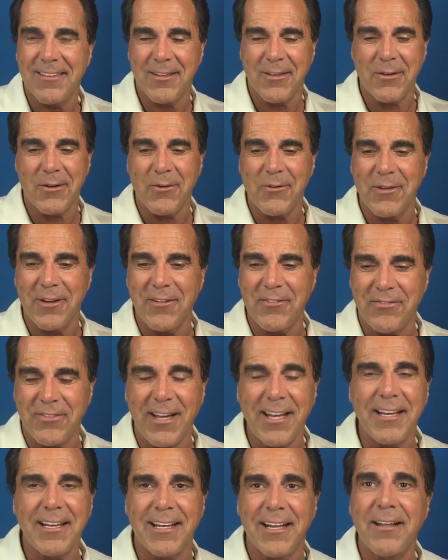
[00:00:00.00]
you're going to want to
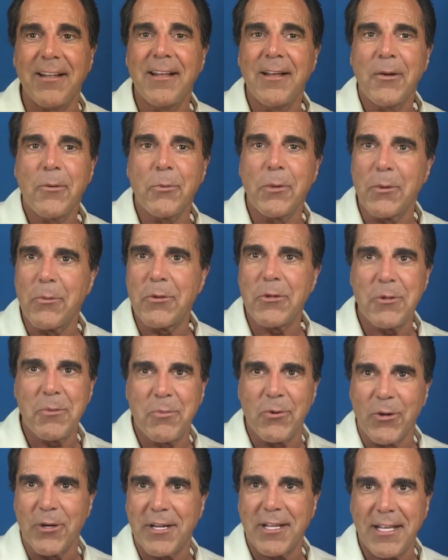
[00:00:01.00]
find out, when were
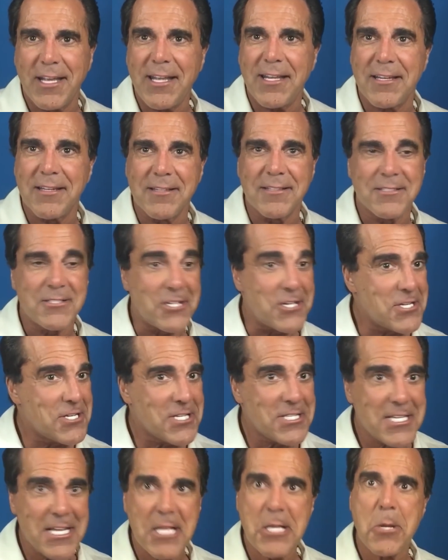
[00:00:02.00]
you born again?
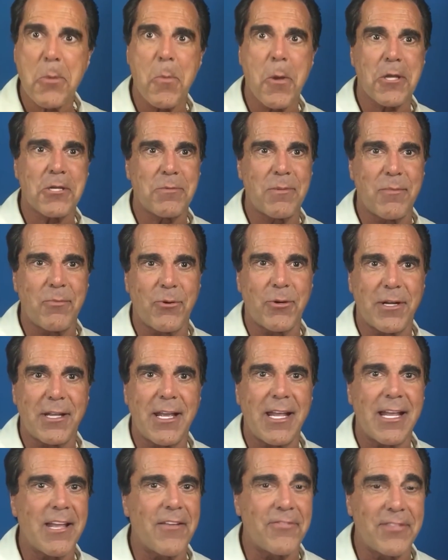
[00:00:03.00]
Jesus said you must be born
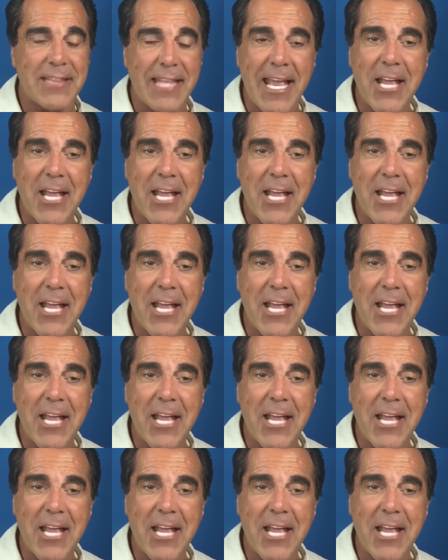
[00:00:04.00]
again. If